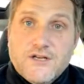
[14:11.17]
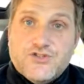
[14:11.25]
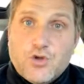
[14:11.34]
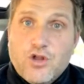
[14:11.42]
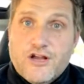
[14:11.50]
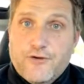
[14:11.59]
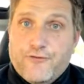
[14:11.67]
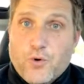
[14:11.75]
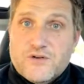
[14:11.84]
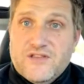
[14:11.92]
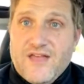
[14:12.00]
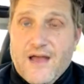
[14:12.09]
So looking
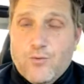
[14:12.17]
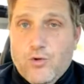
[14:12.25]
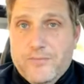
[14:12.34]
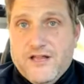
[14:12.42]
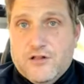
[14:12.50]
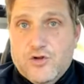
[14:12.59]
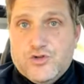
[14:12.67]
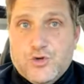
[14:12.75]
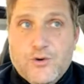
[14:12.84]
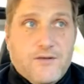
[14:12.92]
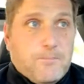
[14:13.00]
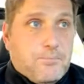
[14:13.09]
forward to that. We'll be glued
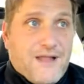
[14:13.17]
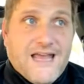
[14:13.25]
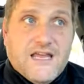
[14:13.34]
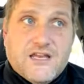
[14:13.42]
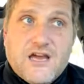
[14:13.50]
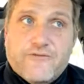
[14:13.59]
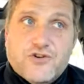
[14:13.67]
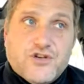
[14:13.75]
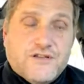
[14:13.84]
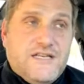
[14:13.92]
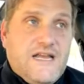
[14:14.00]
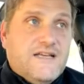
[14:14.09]
to it. Blanket
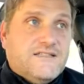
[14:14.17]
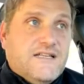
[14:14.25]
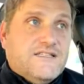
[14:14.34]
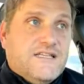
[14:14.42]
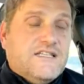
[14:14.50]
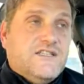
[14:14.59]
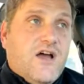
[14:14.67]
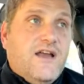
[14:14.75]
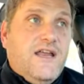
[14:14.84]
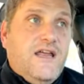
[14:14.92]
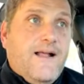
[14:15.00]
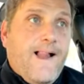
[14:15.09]
coverage on TSN
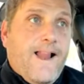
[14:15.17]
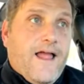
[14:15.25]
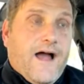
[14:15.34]
690.